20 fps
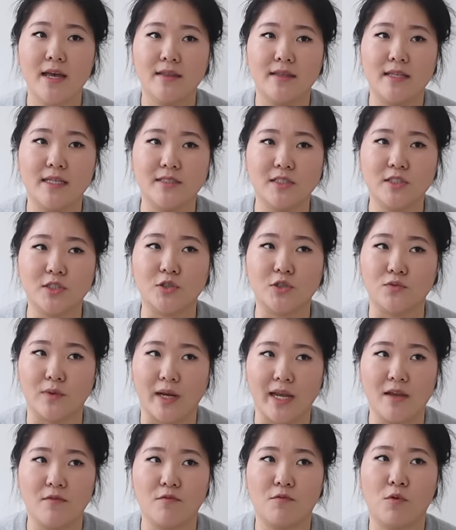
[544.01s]
These are
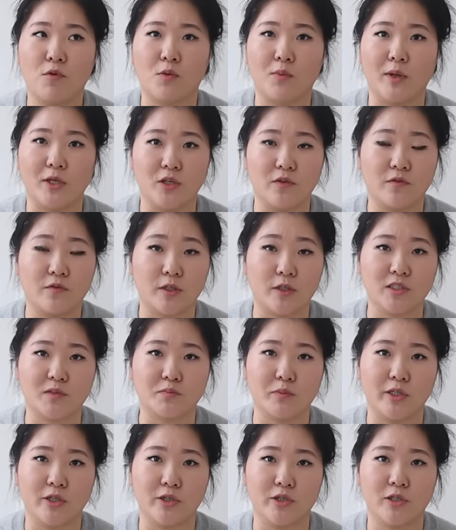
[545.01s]
great for when you
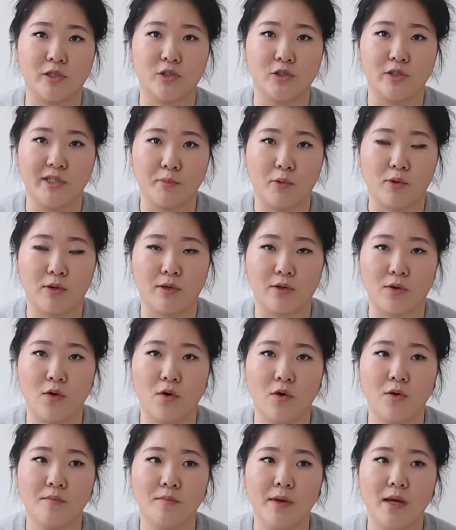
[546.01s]
first bring your newborn
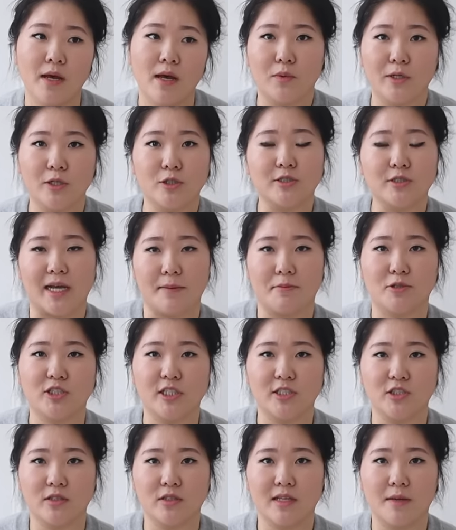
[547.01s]
home. When you're diaper
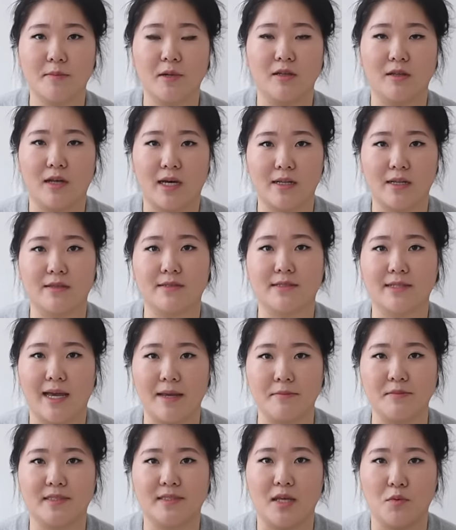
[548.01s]
changing them, a lot of the
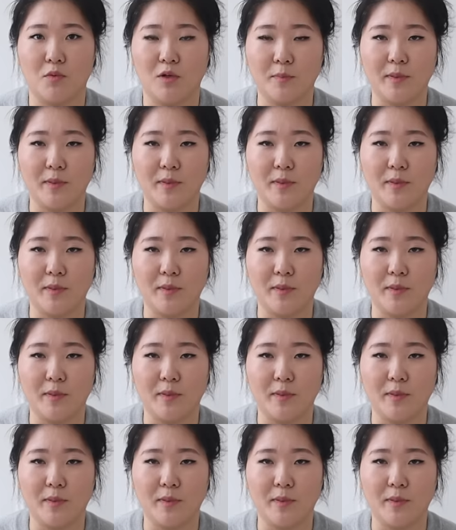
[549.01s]
times they will